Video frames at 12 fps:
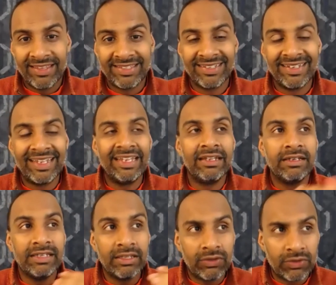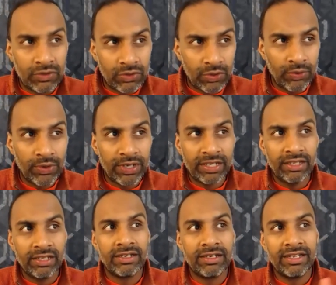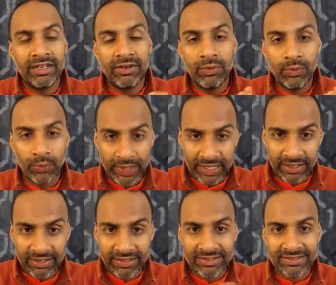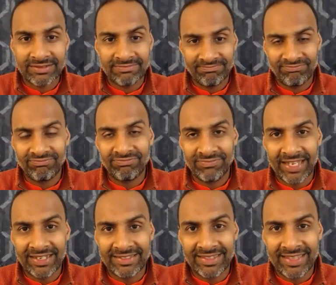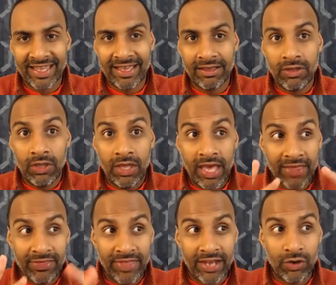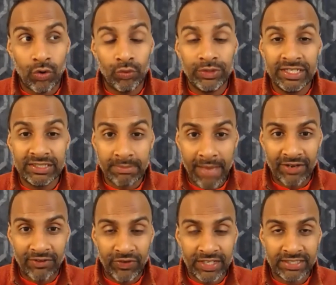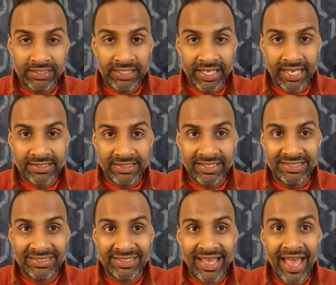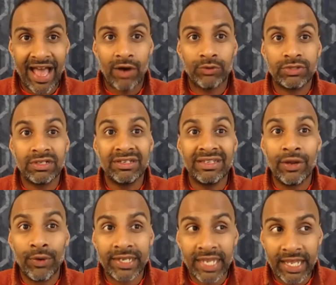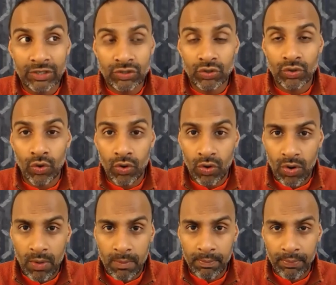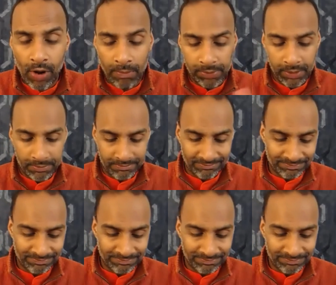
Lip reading: There's an inner insecurity, an inner weakness that is there, and that only is manifesting as this outer irritation or problem.